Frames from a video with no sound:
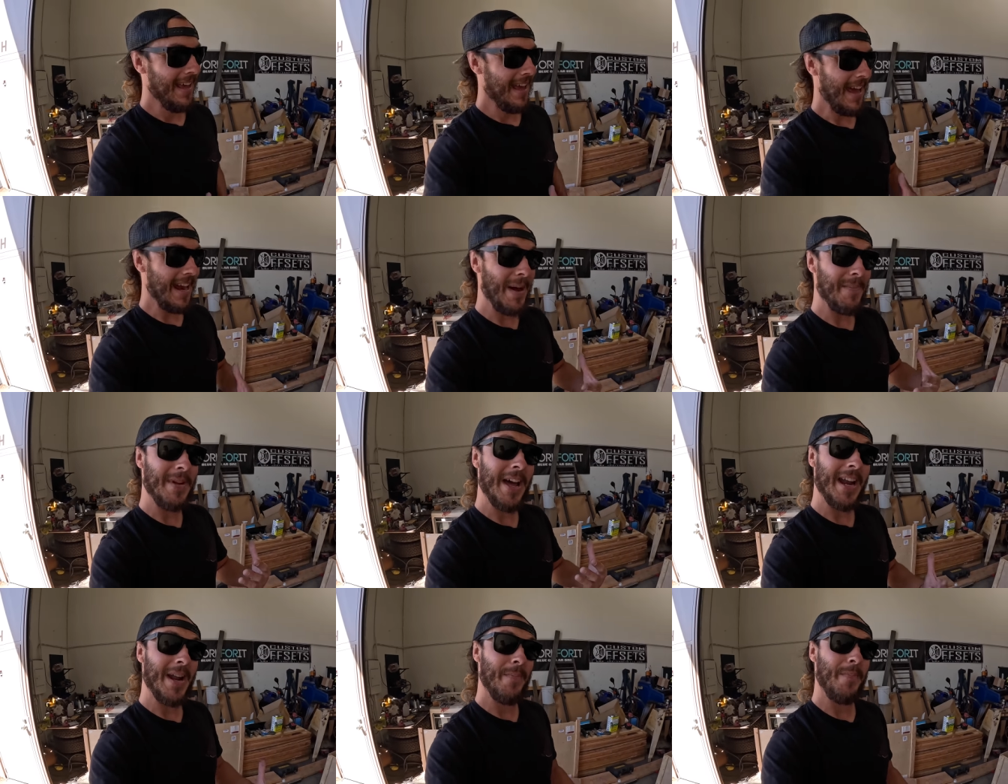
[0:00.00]
And
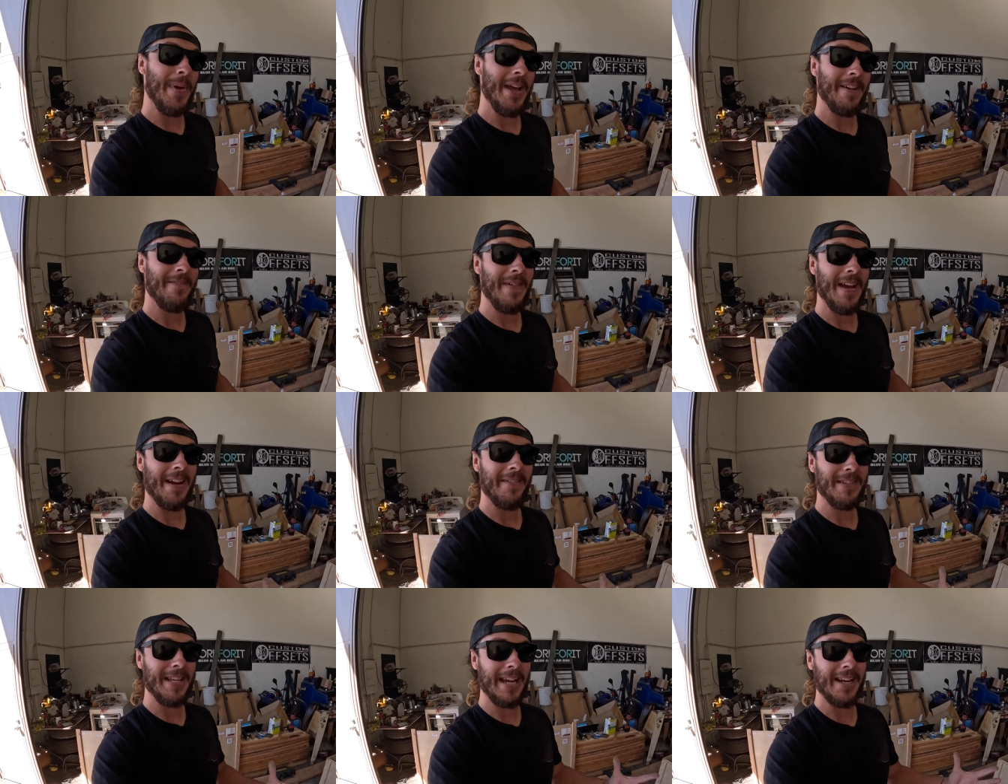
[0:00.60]
I'm not a big
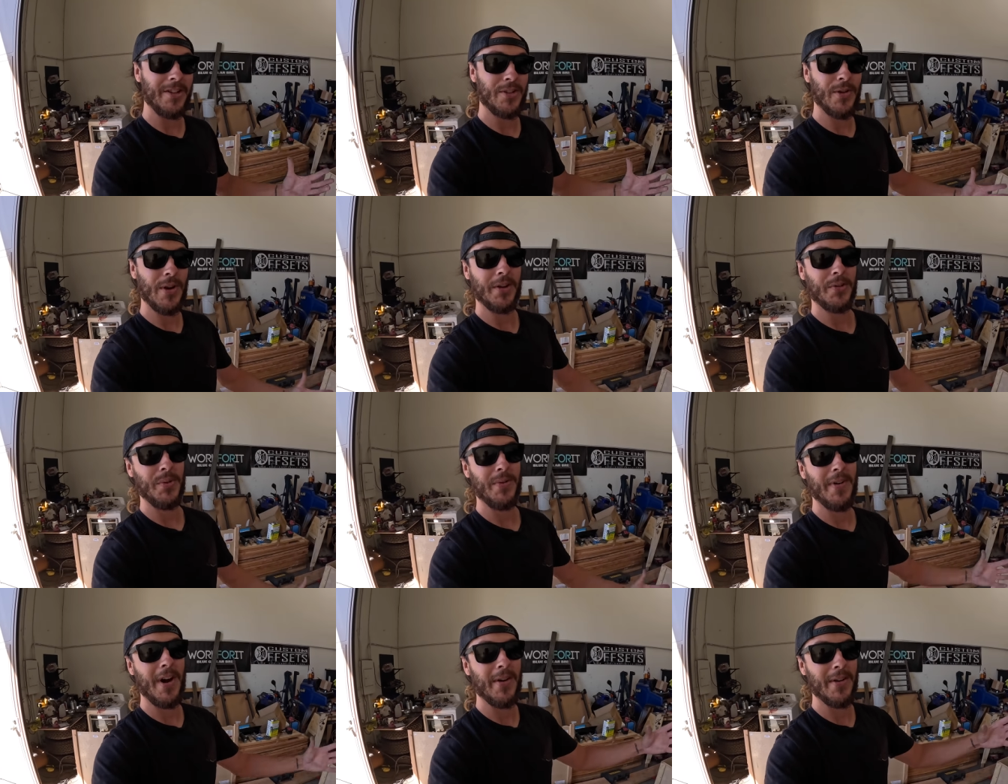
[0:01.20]
fan of taking
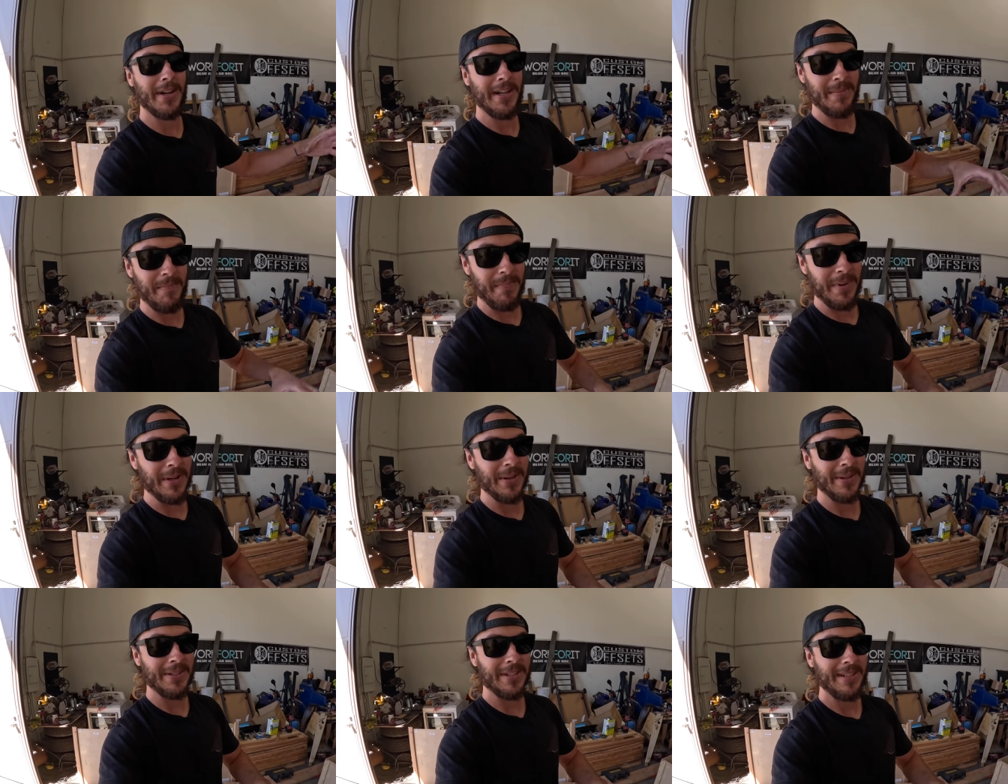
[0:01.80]
trucks we've already
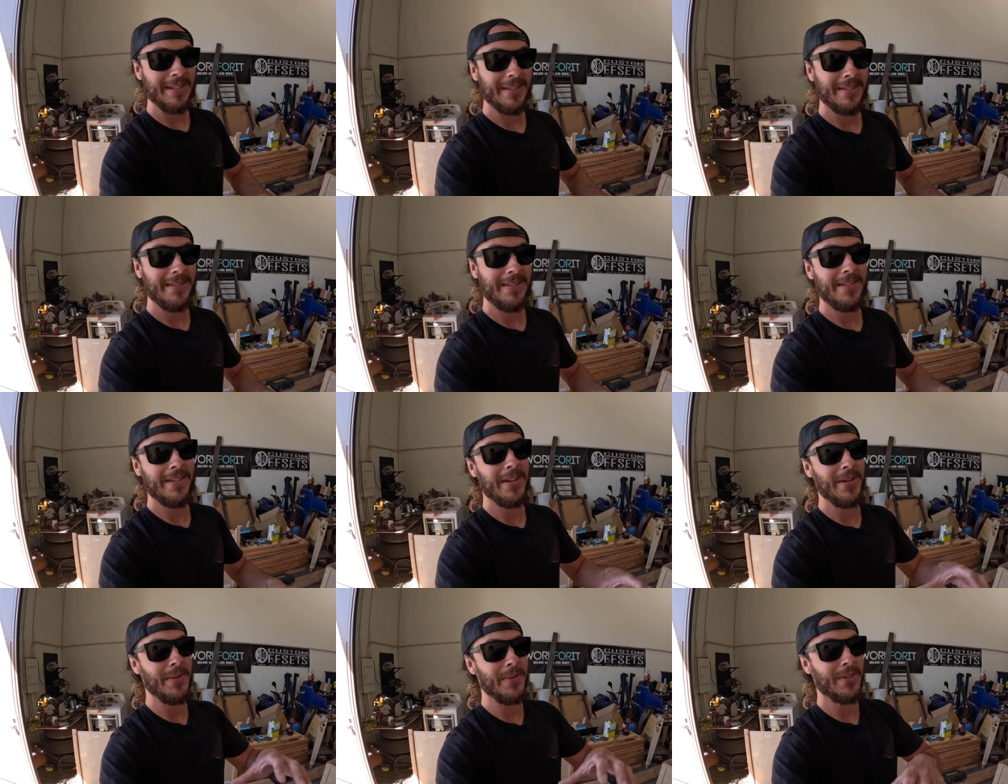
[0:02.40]
built
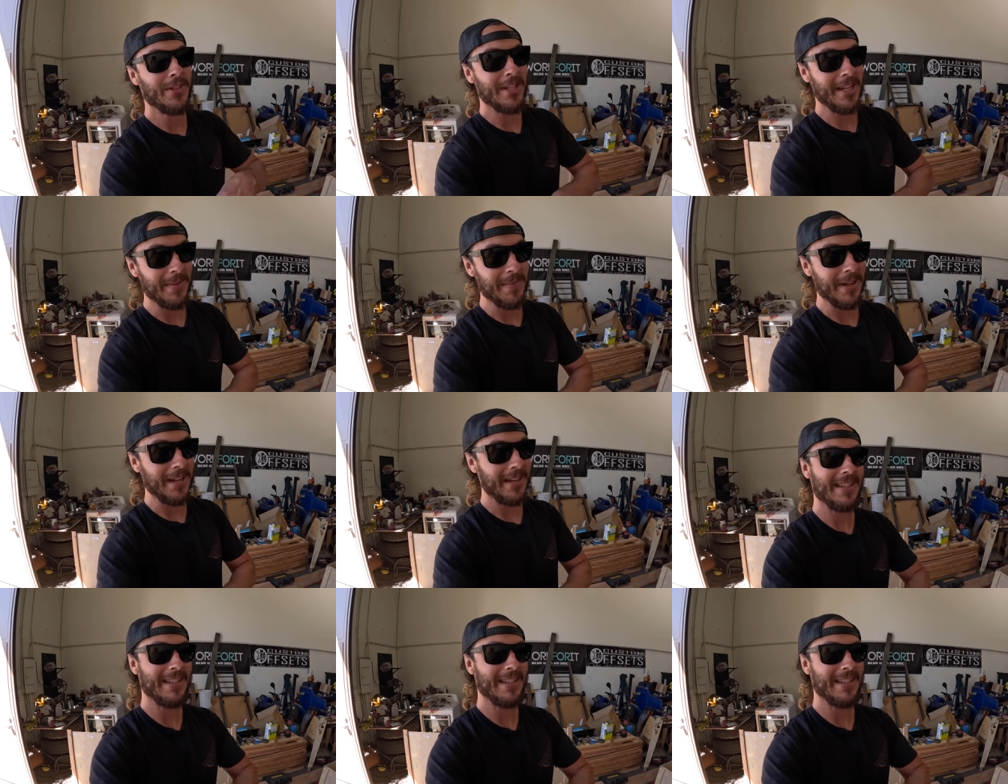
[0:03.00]
to SEMA.